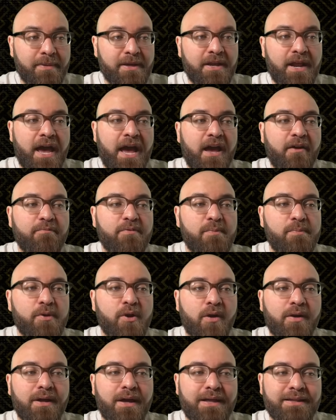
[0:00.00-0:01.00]
In a half
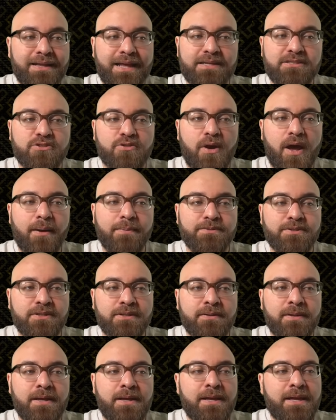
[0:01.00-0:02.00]
PPR, a lesser option,